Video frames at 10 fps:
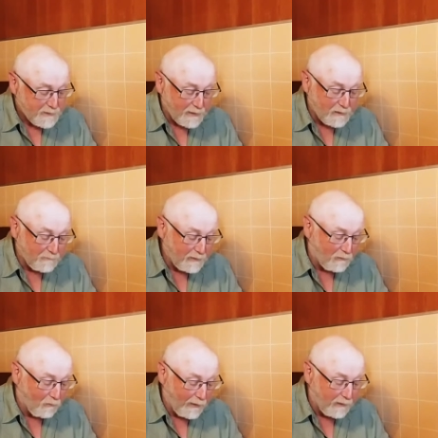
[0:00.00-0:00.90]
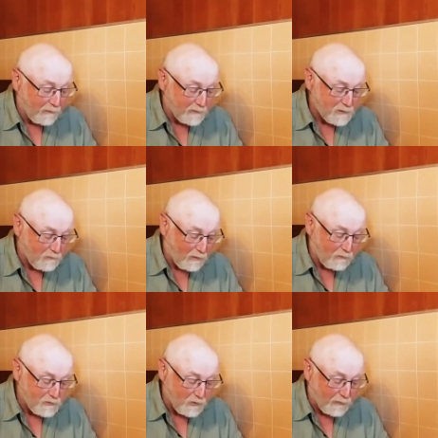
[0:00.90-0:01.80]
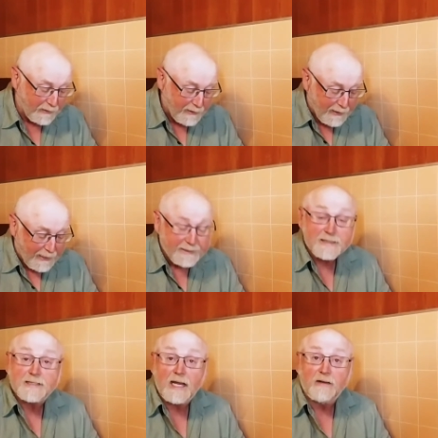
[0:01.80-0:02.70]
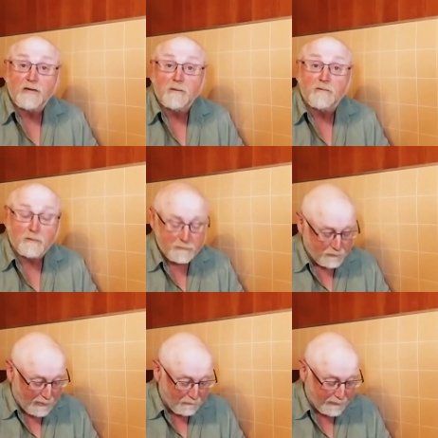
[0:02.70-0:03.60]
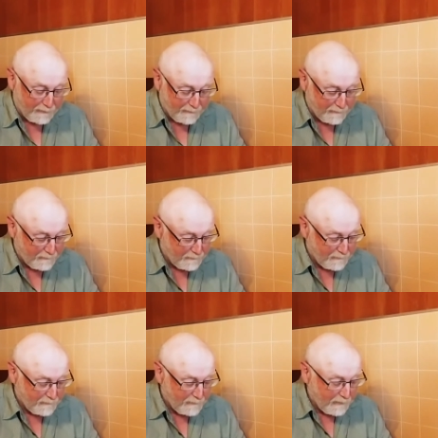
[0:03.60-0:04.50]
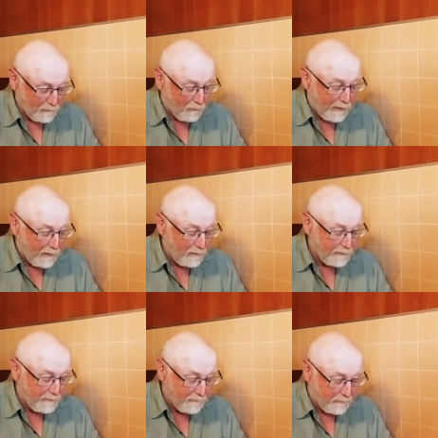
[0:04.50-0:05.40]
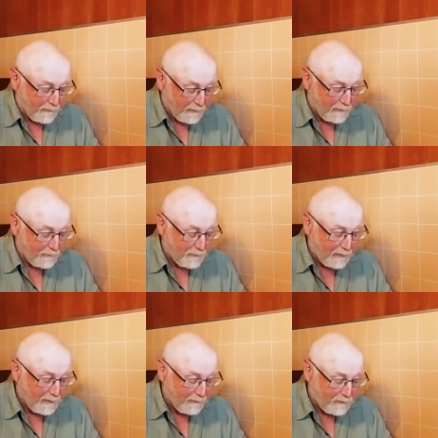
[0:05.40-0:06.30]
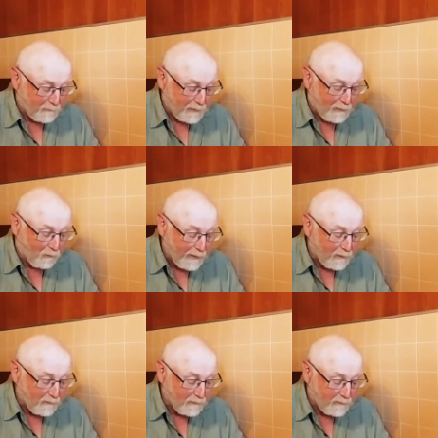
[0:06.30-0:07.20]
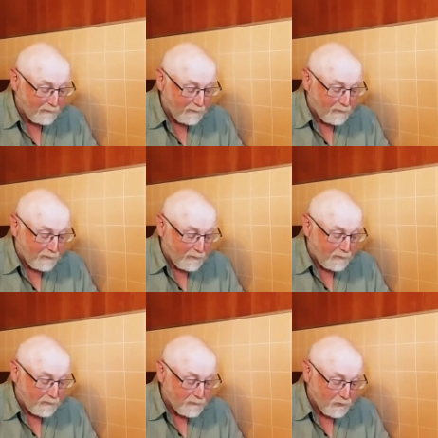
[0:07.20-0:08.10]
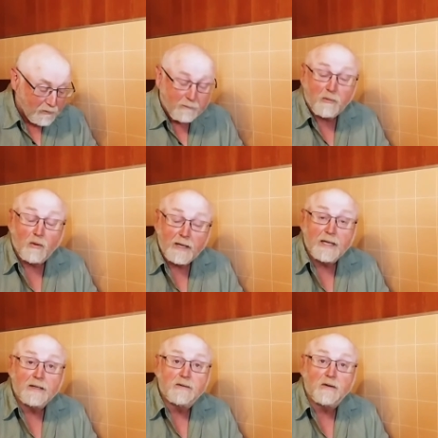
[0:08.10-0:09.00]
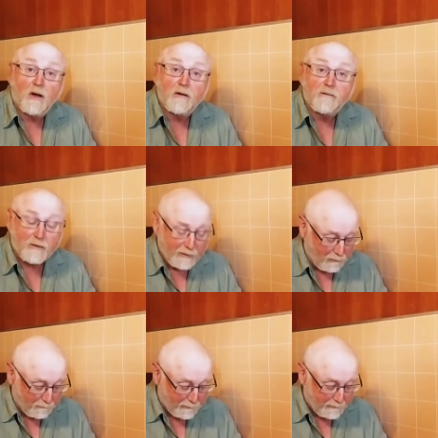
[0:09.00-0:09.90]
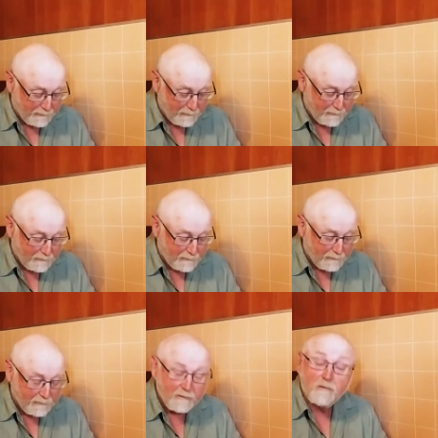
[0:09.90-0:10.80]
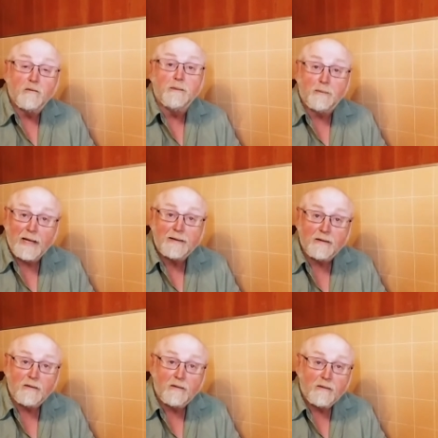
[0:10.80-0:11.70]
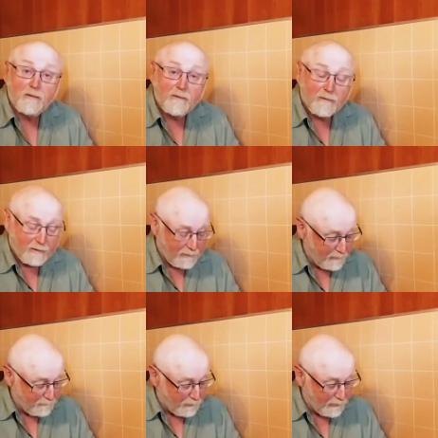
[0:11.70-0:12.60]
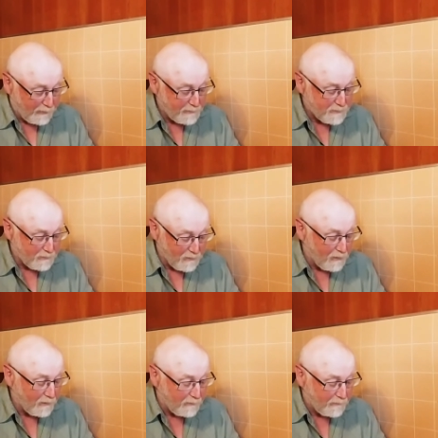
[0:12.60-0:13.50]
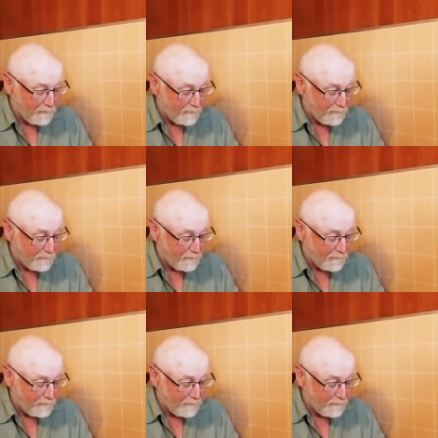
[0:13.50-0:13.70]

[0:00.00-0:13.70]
sent a big whale to swallow Jonah and to save him from drowning. And while in the, in the belly of the big whale, Jonah prayed to God for help, repented, and praised God.